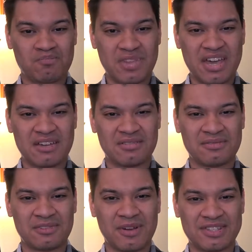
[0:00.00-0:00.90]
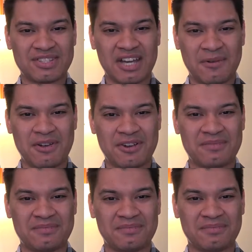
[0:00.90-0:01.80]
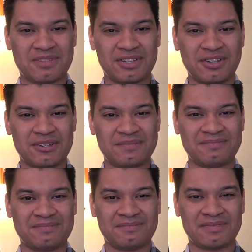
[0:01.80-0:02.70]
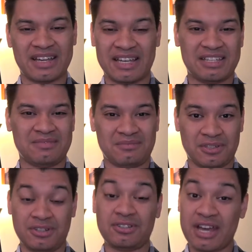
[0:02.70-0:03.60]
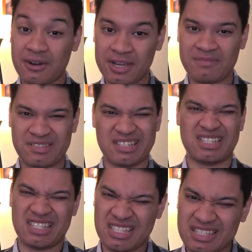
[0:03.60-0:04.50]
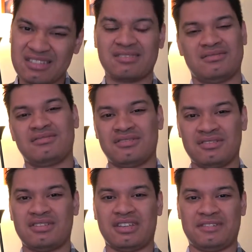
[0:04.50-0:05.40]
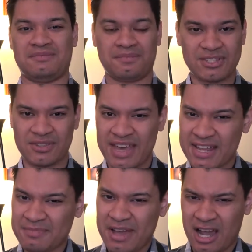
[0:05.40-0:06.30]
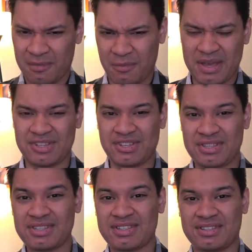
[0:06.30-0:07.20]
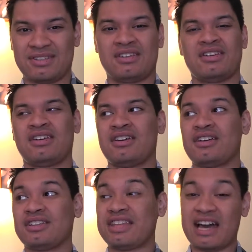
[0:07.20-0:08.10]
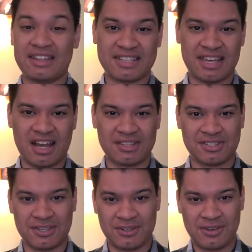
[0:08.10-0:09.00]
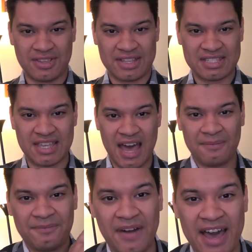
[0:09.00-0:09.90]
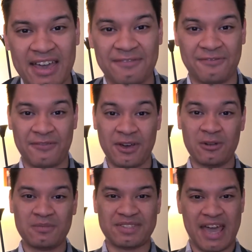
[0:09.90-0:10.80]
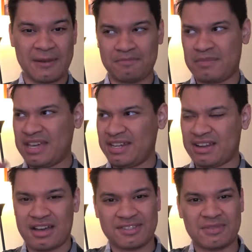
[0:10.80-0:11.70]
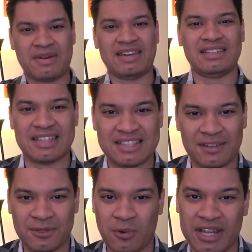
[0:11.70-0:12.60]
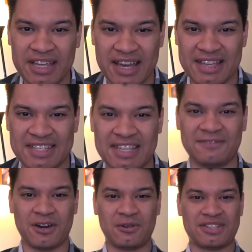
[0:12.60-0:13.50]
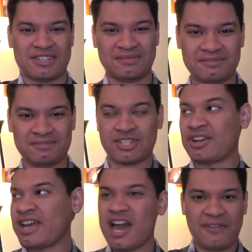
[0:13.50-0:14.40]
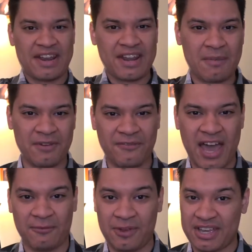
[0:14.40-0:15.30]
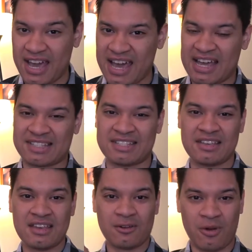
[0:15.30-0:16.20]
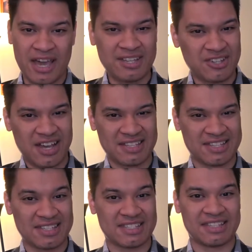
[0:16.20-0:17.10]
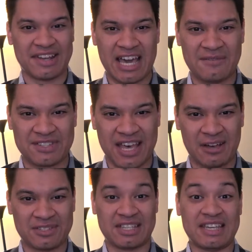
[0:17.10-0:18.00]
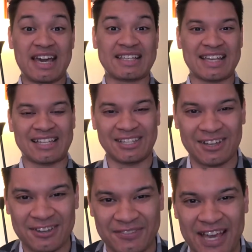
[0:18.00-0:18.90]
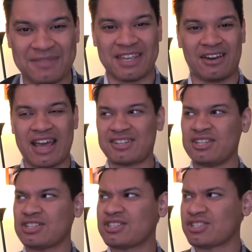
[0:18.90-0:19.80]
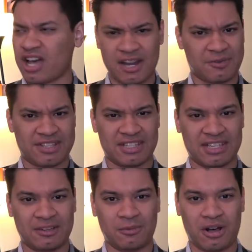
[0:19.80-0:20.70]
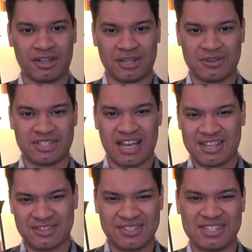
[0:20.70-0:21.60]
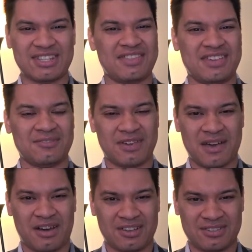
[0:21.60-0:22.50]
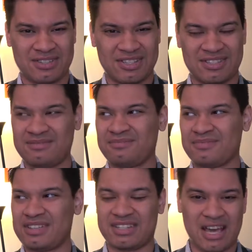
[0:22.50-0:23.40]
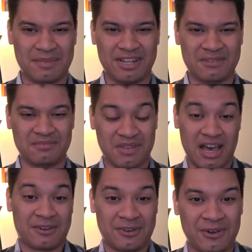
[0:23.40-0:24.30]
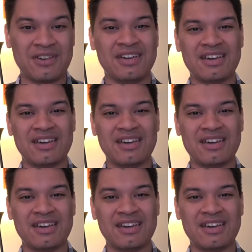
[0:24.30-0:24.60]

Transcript: Yeah, The Rise of Skywalker. Good. I like it. Good, not great, but eh. Yeah. So that is my honorable mentions. Now let's get on to the top 5 films that made it onto my list of 2019, folks. Starting off at number 5, we got Rian Johnson's Knives Out. Yes, I love Knives Out. I actually saw it recently while there was Oscar season, I think. We have Oscar season. Is it nominated? I don't know.